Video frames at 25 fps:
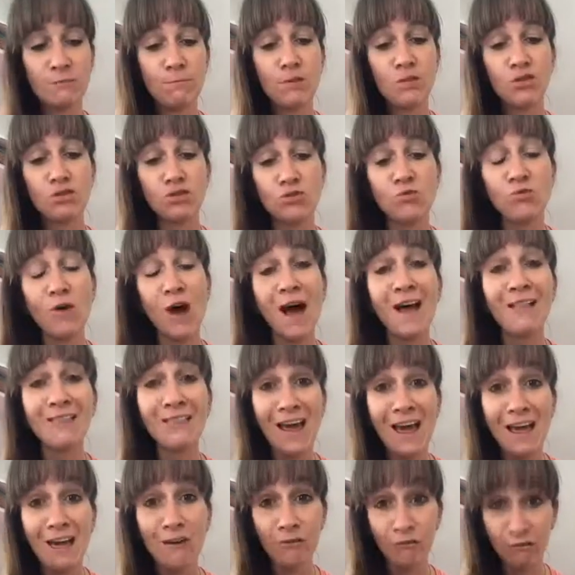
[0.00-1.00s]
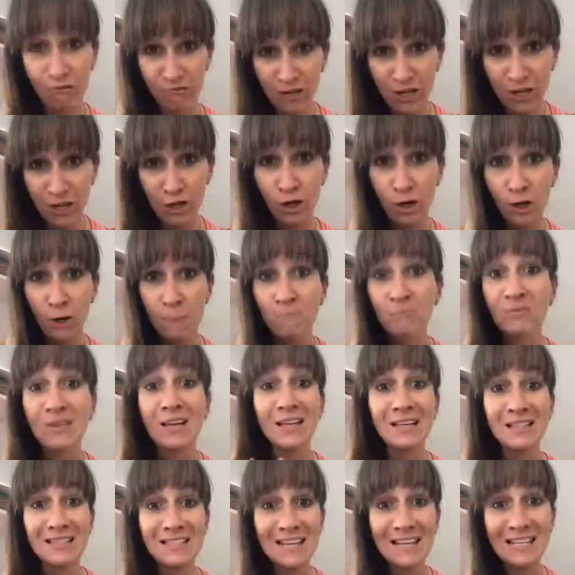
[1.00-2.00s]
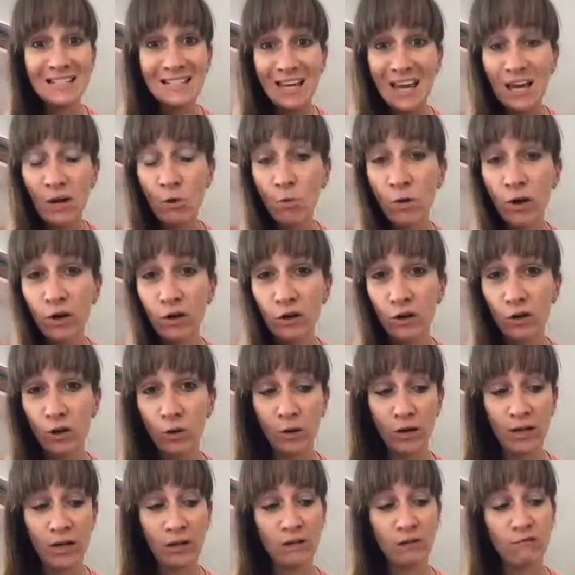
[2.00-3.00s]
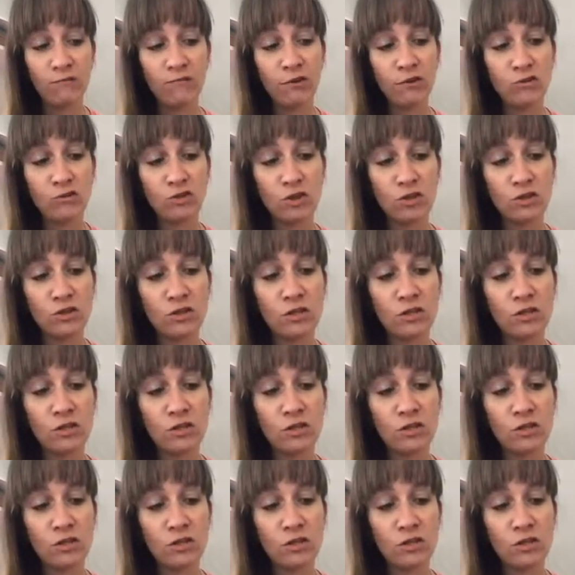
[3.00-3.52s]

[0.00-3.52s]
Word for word: but do not let fear dictate where you're going in the future.